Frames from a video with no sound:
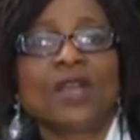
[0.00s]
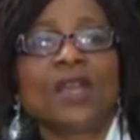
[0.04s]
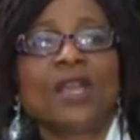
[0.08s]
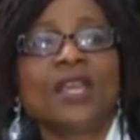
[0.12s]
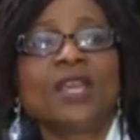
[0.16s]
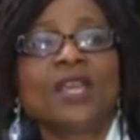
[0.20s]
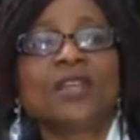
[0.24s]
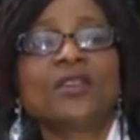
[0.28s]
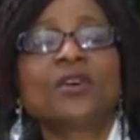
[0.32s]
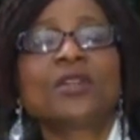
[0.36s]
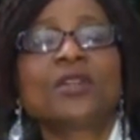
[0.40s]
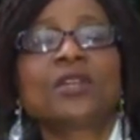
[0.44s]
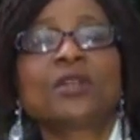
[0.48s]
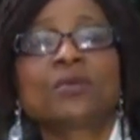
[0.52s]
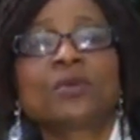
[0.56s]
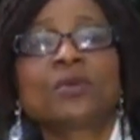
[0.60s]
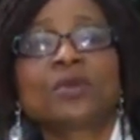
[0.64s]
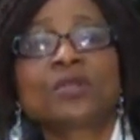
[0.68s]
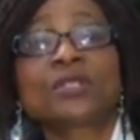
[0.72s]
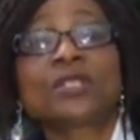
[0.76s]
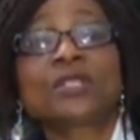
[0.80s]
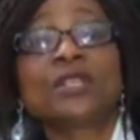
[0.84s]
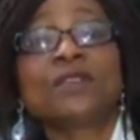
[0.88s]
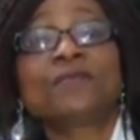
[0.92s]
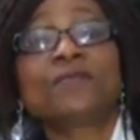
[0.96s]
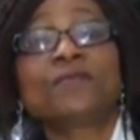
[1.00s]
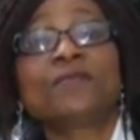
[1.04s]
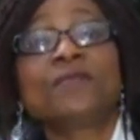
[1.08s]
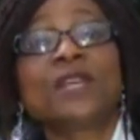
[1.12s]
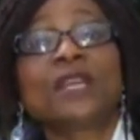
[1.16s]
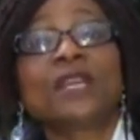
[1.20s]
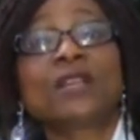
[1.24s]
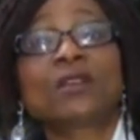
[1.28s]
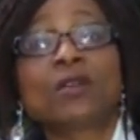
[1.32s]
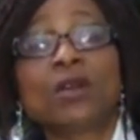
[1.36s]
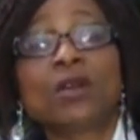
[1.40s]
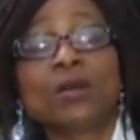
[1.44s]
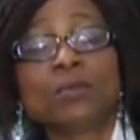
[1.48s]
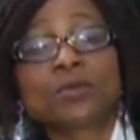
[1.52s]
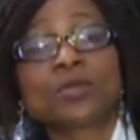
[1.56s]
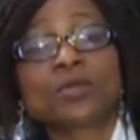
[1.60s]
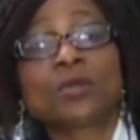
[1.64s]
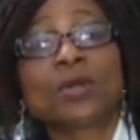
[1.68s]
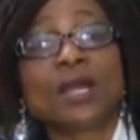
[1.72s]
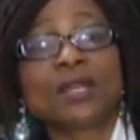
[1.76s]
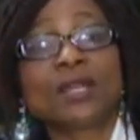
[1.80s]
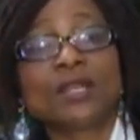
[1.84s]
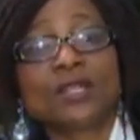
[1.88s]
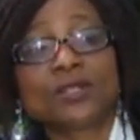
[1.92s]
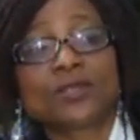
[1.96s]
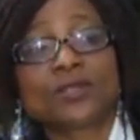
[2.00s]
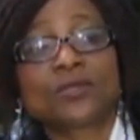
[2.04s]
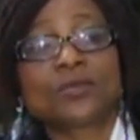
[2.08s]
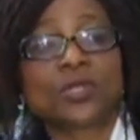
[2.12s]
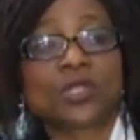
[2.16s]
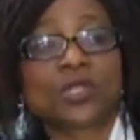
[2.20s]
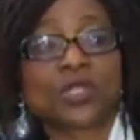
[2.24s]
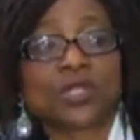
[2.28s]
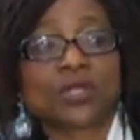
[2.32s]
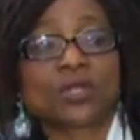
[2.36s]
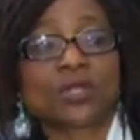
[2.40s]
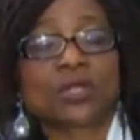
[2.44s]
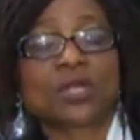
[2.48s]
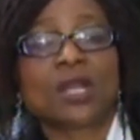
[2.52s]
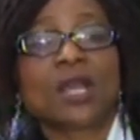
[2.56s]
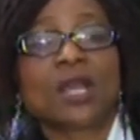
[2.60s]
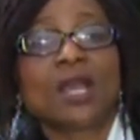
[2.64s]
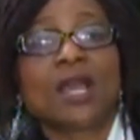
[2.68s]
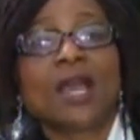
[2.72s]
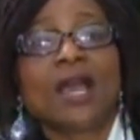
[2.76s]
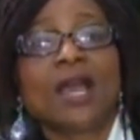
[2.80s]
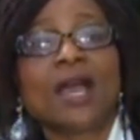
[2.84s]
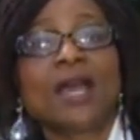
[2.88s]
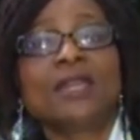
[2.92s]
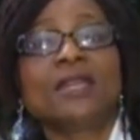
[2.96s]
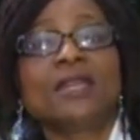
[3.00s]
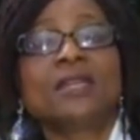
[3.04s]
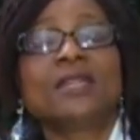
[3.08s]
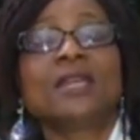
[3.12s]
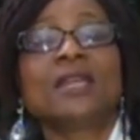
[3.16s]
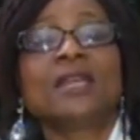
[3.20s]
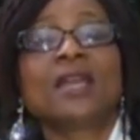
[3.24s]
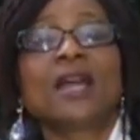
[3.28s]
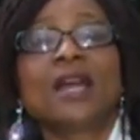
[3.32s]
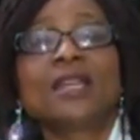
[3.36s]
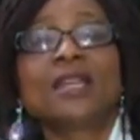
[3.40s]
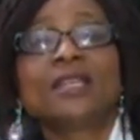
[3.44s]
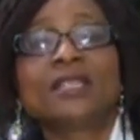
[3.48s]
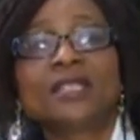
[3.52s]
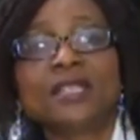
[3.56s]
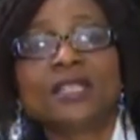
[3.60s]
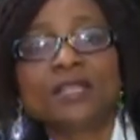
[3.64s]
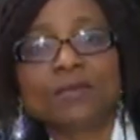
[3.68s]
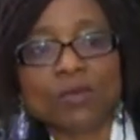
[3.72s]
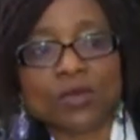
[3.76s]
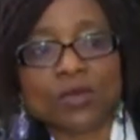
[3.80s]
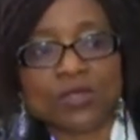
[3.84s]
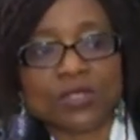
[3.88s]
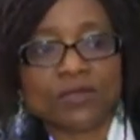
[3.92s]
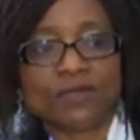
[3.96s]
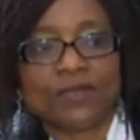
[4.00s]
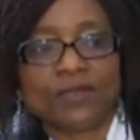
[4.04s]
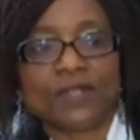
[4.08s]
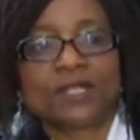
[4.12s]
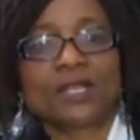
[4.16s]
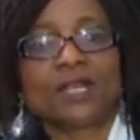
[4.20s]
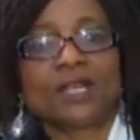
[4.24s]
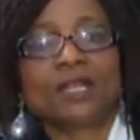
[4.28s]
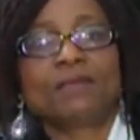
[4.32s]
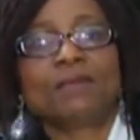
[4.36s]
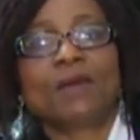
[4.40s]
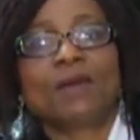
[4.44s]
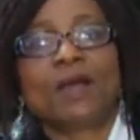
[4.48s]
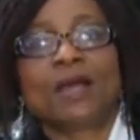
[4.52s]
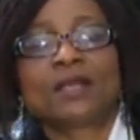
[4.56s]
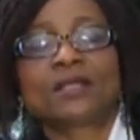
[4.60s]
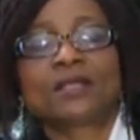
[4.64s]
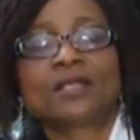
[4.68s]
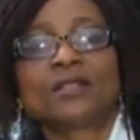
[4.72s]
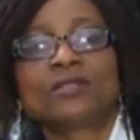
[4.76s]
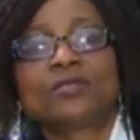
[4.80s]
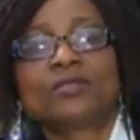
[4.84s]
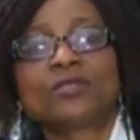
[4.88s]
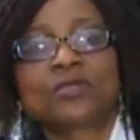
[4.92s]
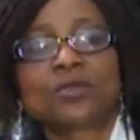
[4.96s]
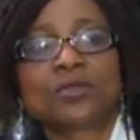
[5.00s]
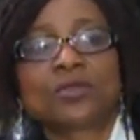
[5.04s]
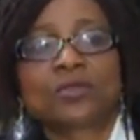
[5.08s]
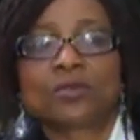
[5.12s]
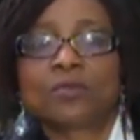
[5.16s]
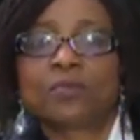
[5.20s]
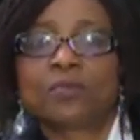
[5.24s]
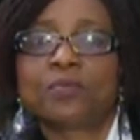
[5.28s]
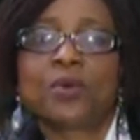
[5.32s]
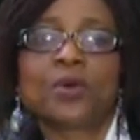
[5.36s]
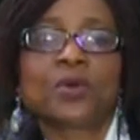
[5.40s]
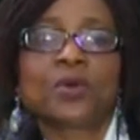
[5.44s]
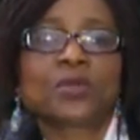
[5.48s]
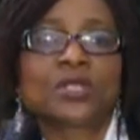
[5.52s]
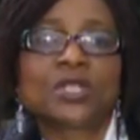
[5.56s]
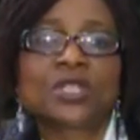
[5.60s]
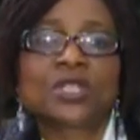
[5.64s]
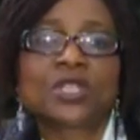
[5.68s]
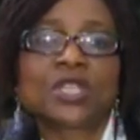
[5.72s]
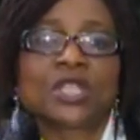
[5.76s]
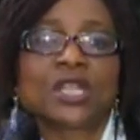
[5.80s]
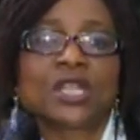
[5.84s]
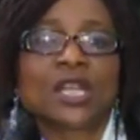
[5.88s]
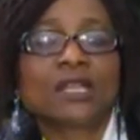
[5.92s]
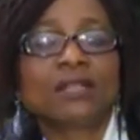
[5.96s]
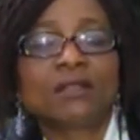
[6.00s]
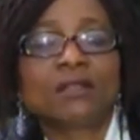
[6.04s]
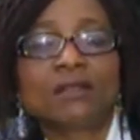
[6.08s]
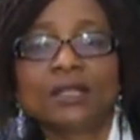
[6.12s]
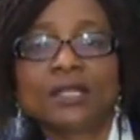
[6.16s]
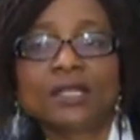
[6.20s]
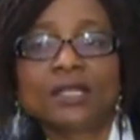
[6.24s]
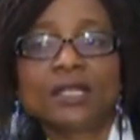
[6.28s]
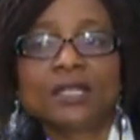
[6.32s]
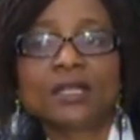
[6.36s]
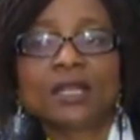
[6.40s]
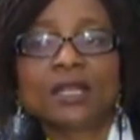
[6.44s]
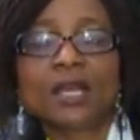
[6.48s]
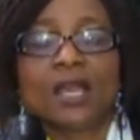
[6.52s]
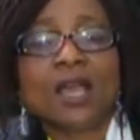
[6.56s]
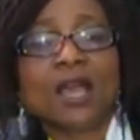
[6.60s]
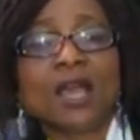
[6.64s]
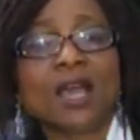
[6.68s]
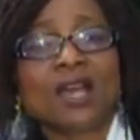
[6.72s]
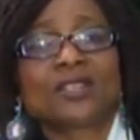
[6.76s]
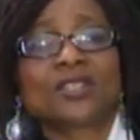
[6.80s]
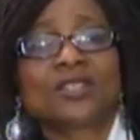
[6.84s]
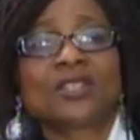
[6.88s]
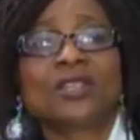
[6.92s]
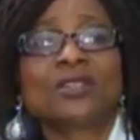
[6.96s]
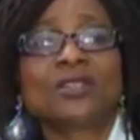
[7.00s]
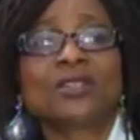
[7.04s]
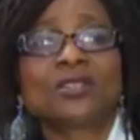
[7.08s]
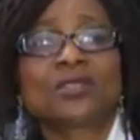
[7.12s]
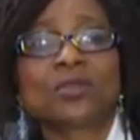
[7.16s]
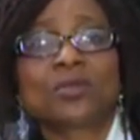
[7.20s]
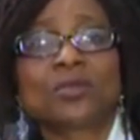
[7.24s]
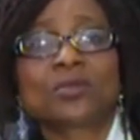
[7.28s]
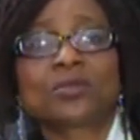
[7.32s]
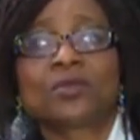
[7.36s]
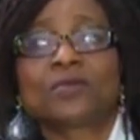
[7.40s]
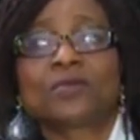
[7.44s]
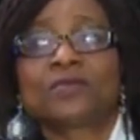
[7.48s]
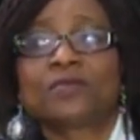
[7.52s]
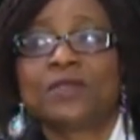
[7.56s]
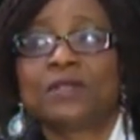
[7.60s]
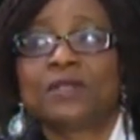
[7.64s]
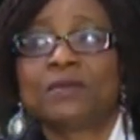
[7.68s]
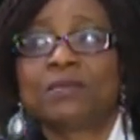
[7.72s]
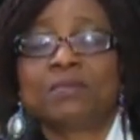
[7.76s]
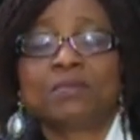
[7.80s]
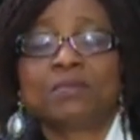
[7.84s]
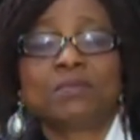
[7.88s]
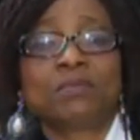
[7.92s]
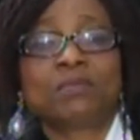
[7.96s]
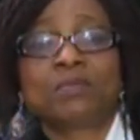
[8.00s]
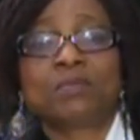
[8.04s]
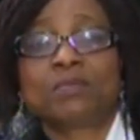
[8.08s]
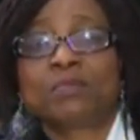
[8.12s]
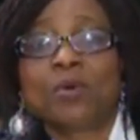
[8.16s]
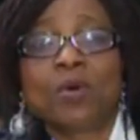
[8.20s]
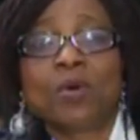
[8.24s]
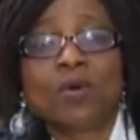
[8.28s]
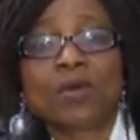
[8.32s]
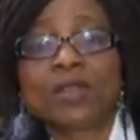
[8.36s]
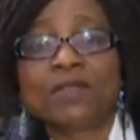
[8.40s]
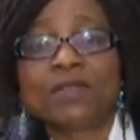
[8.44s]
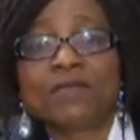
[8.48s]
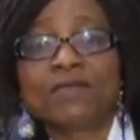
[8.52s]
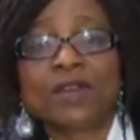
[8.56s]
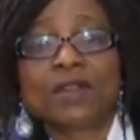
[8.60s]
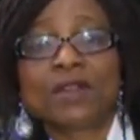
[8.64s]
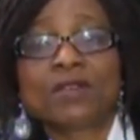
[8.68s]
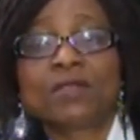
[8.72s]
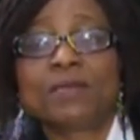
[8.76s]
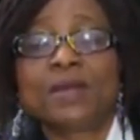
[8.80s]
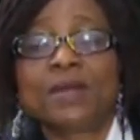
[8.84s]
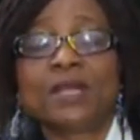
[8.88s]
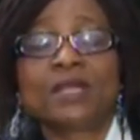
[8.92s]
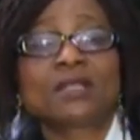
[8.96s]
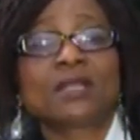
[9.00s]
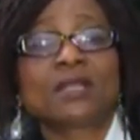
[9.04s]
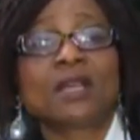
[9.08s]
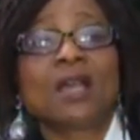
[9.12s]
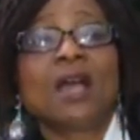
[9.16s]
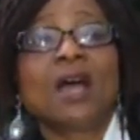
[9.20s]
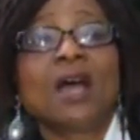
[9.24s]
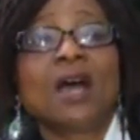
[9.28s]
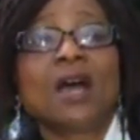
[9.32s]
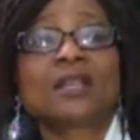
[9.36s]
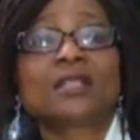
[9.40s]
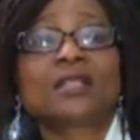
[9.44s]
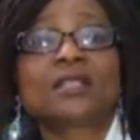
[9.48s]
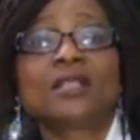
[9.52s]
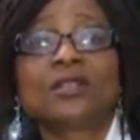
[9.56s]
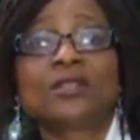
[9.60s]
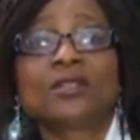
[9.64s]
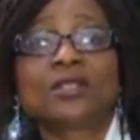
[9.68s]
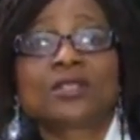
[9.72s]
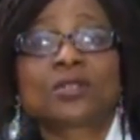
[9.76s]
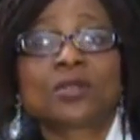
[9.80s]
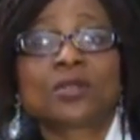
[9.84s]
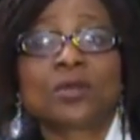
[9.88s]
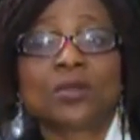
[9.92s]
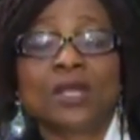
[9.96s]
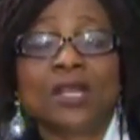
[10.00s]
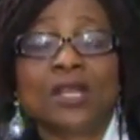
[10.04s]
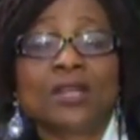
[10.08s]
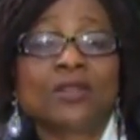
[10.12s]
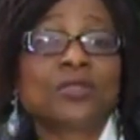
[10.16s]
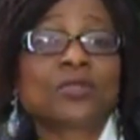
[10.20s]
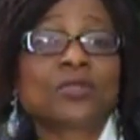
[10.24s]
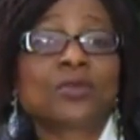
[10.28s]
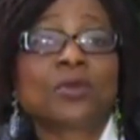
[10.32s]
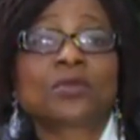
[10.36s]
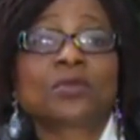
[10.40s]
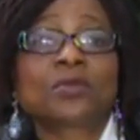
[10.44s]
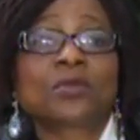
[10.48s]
In other words, if they come to an institution and they are demotivated as a result of poor teaching and learning, as a result of the poor environment, as a result